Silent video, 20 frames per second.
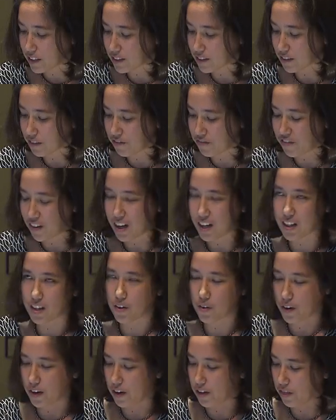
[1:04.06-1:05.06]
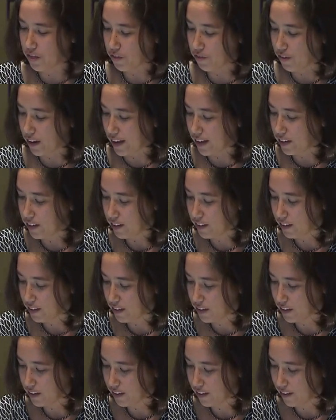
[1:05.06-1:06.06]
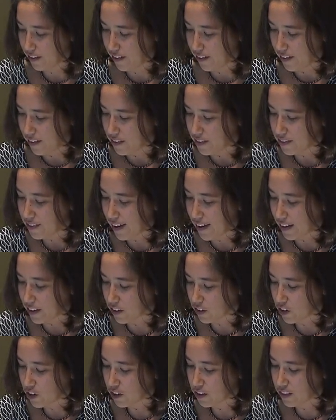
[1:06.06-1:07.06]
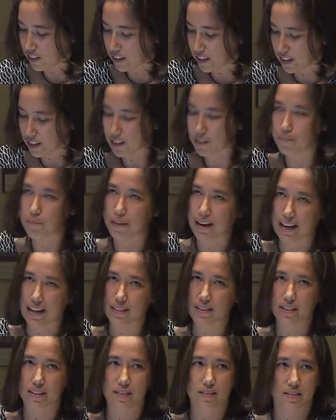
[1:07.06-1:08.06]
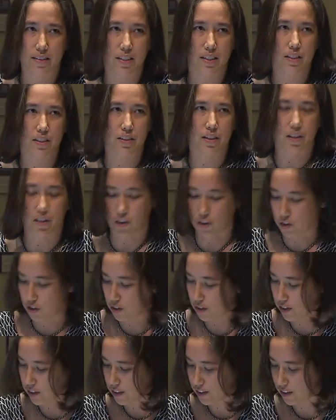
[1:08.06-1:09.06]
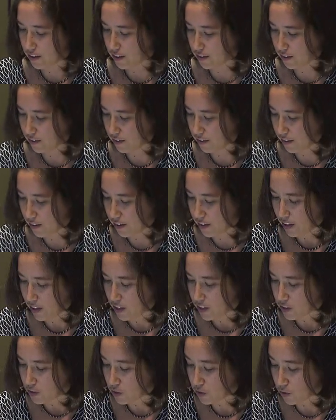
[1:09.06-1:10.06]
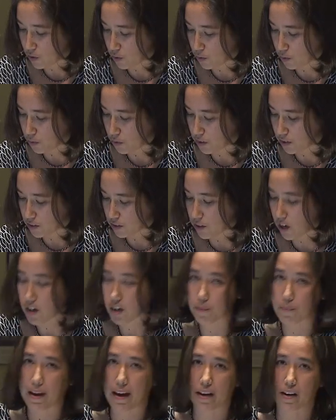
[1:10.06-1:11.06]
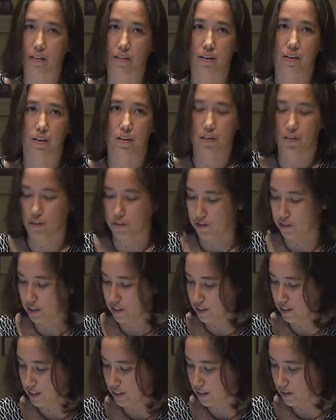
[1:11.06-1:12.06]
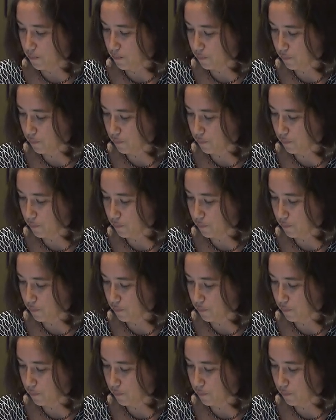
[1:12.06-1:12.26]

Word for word: us to follow a thread that could link a mass extinction on Earth to dark matter in our universe.